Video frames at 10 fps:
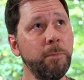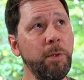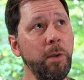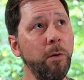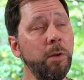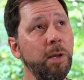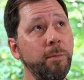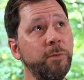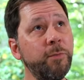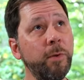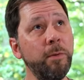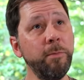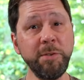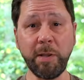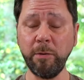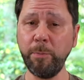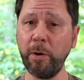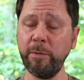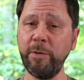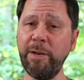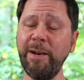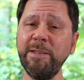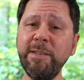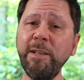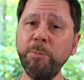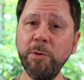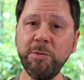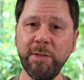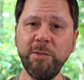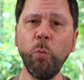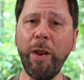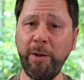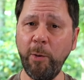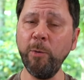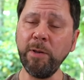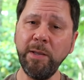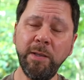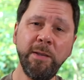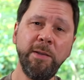the oak comes from the southern part of the United States mostly. It's white oak.